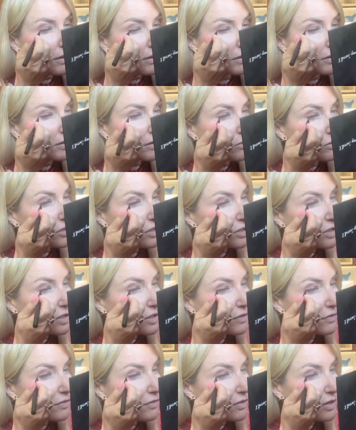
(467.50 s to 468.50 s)
So I'm just
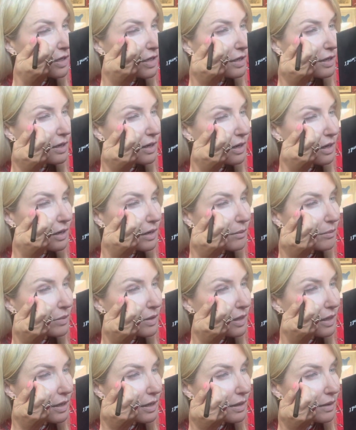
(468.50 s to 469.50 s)
going to flick up
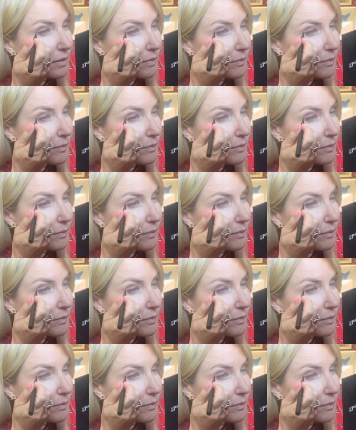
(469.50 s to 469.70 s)
here.